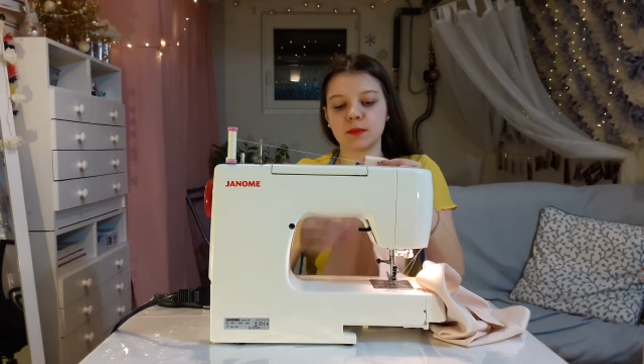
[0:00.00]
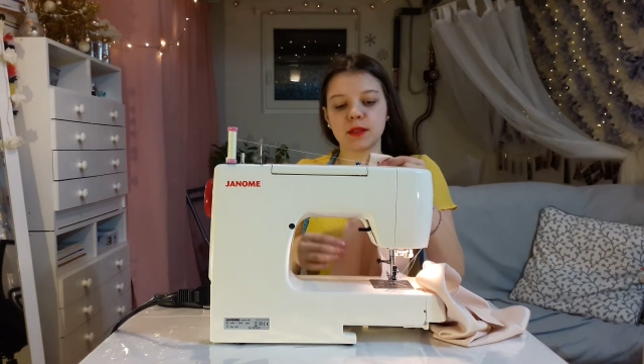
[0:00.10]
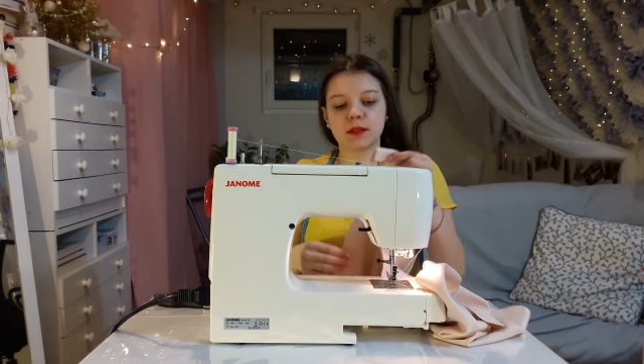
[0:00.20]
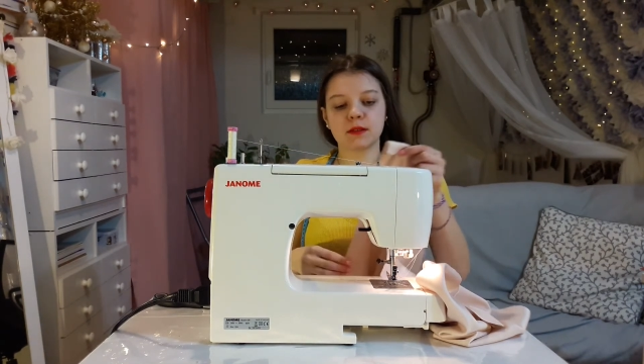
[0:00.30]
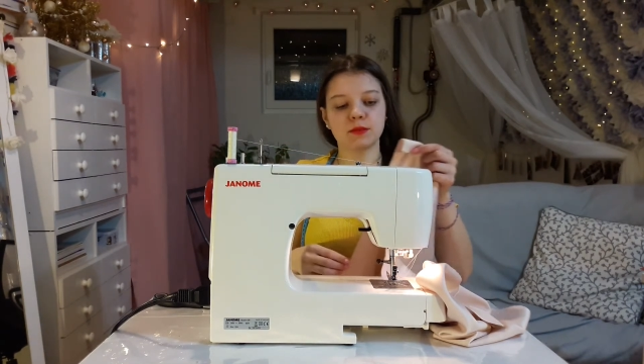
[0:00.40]

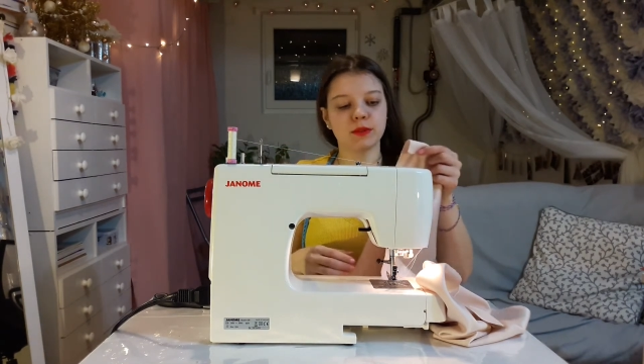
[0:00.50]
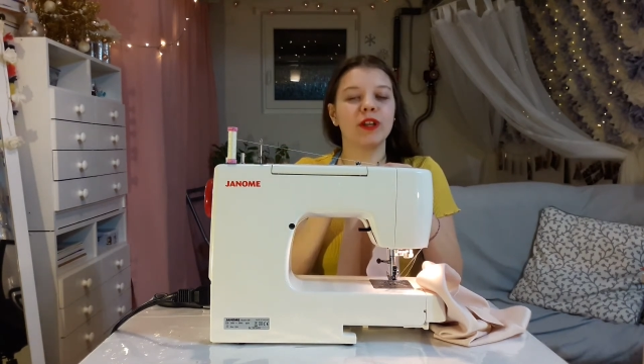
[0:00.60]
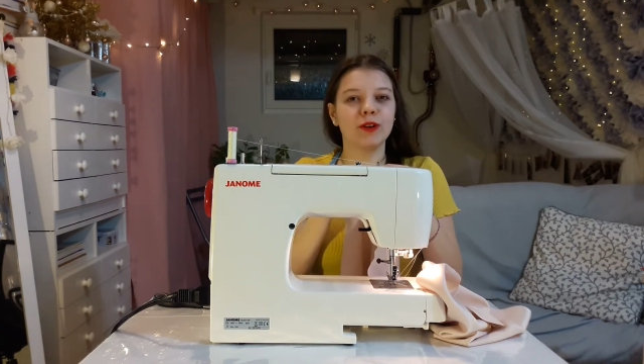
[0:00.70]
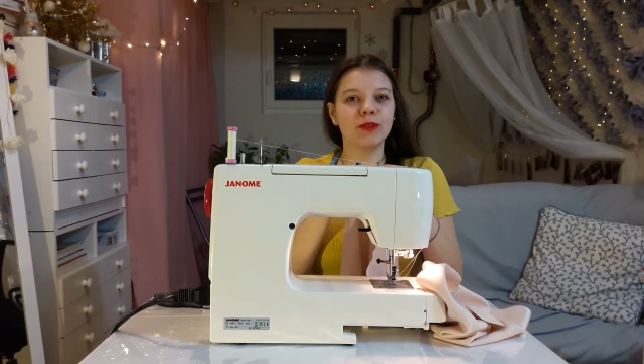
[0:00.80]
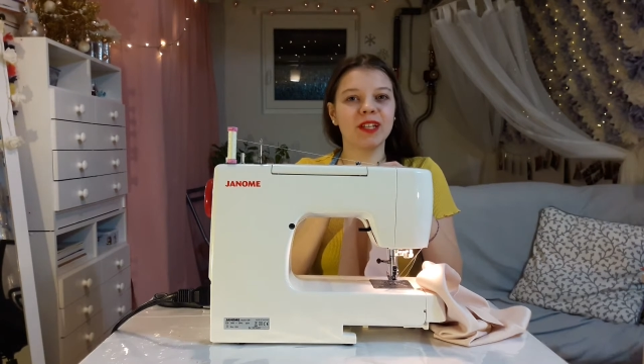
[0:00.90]
because we
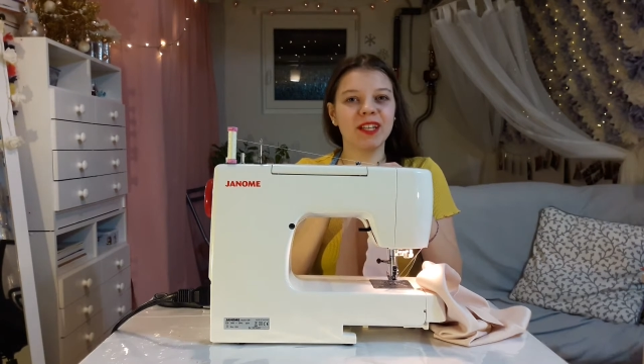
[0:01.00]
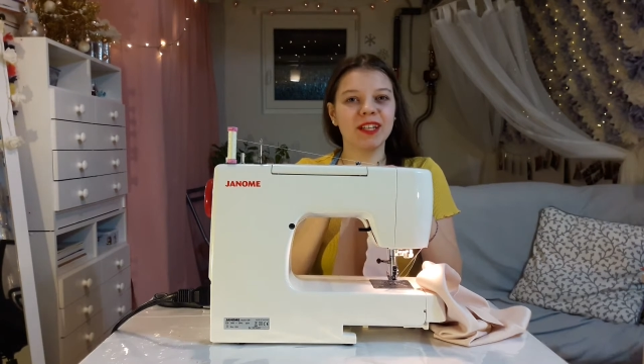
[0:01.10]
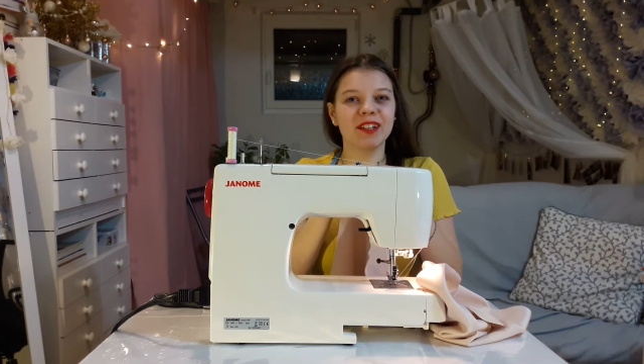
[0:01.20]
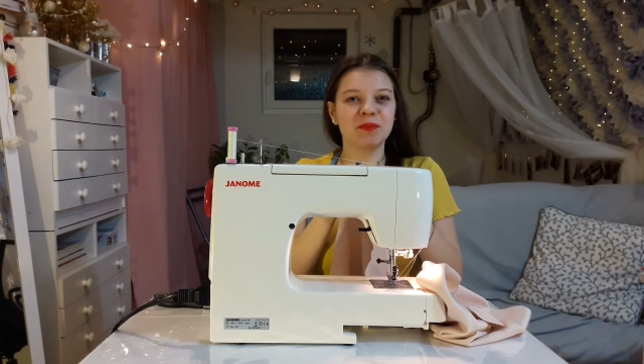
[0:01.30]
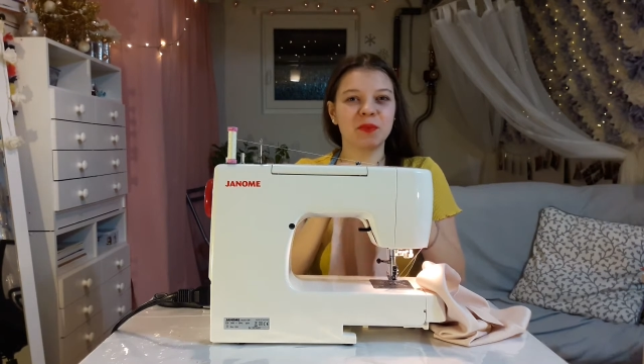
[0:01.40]
don't need
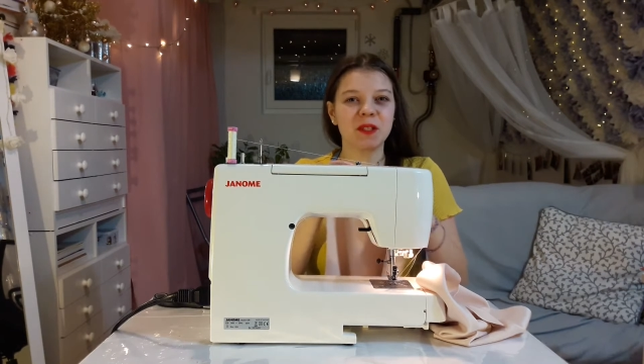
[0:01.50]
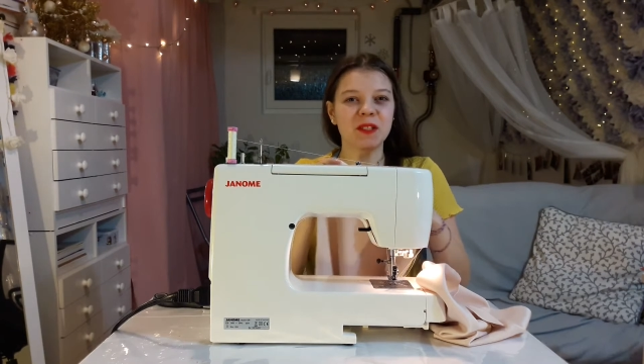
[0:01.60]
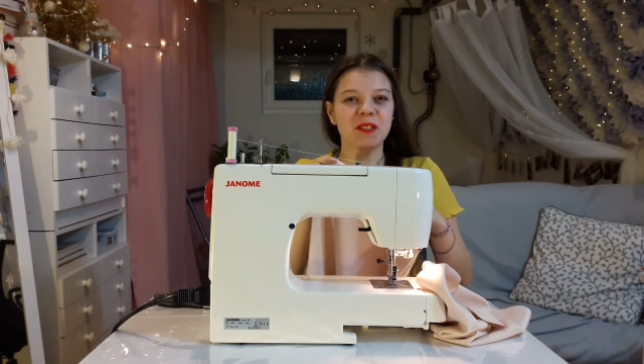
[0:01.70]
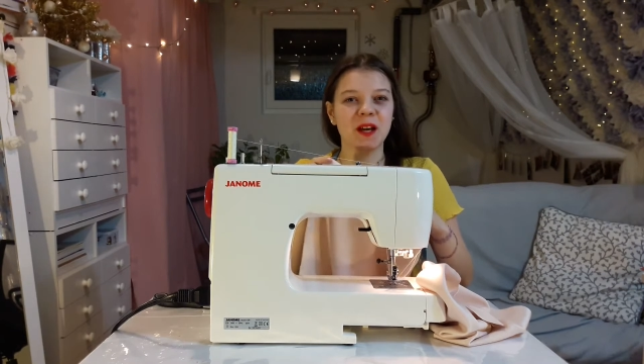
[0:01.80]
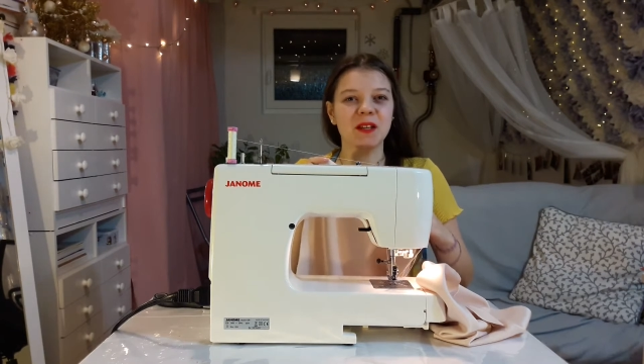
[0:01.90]
any pretty
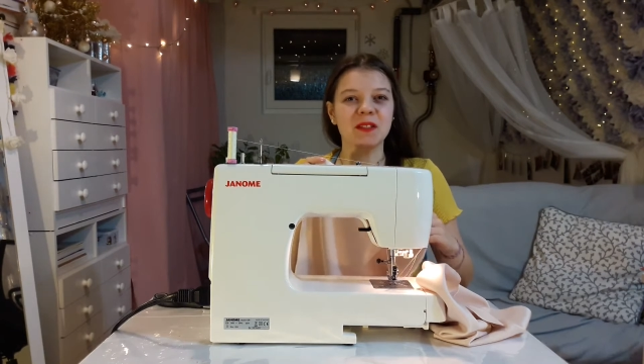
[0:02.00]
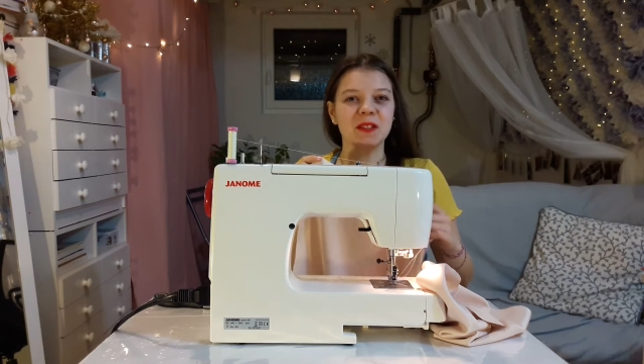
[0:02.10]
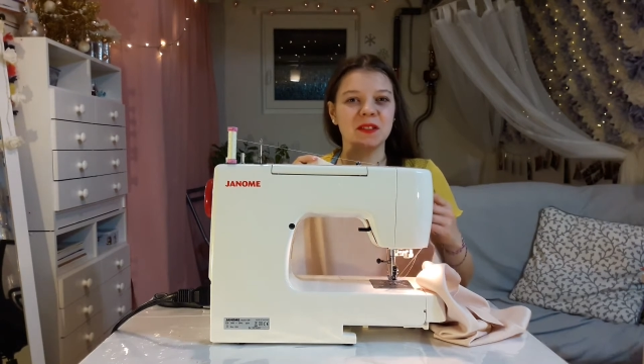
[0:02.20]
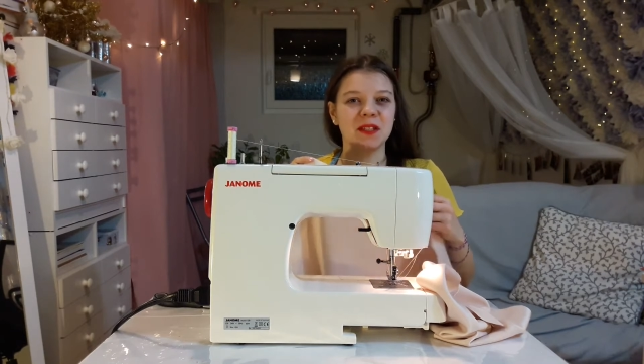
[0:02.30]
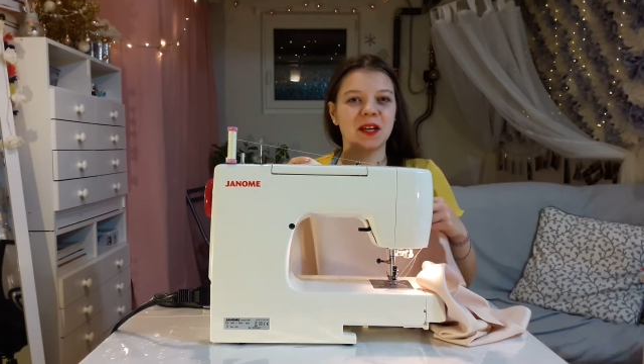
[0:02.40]
sides
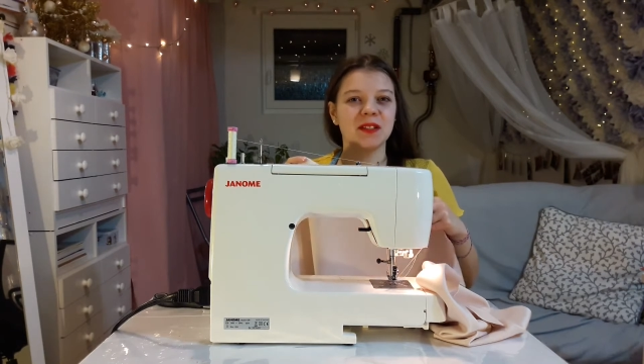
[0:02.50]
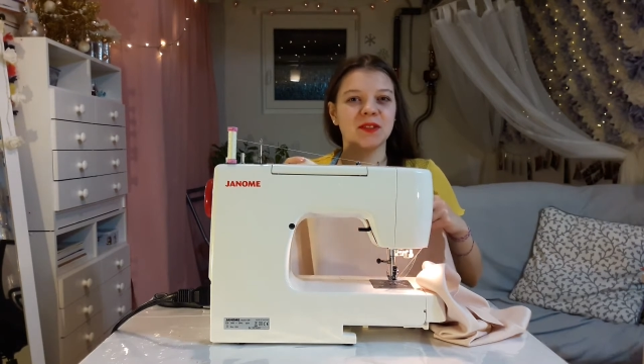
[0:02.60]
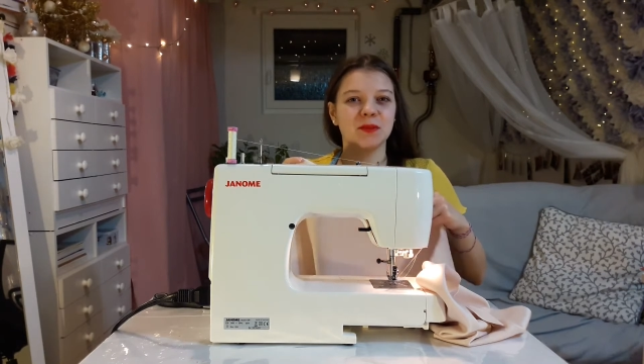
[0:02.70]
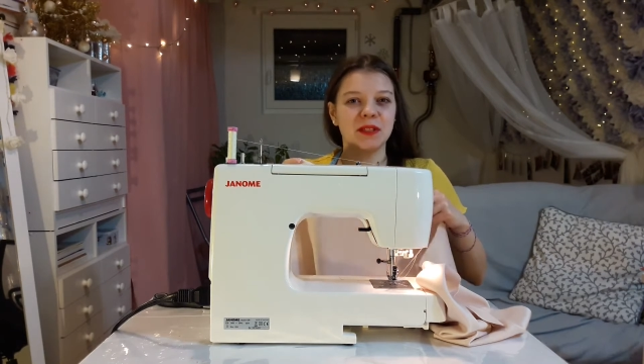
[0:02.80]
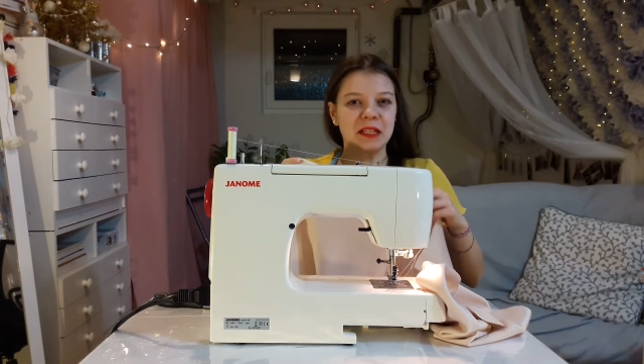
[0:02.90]
inside,
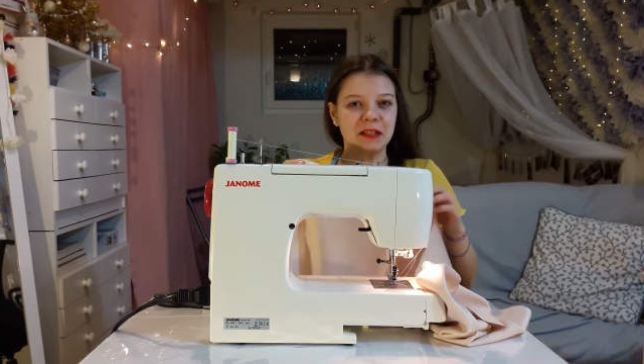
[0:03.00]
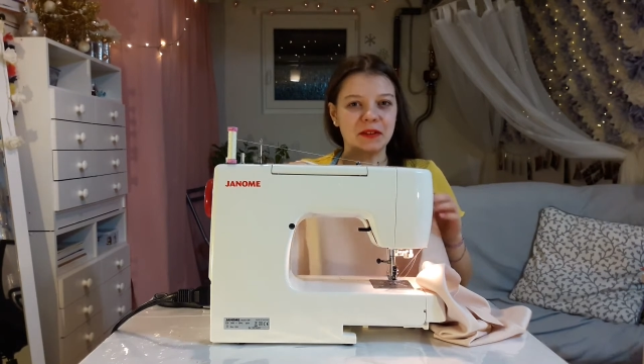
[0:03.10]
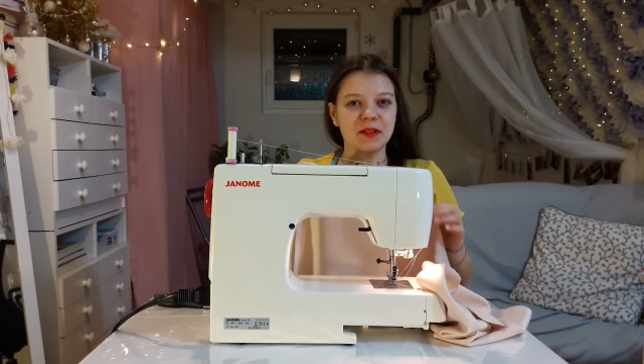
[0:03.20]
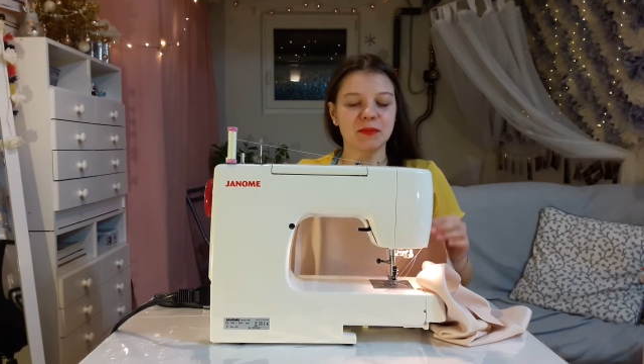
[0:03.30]
nobody cares.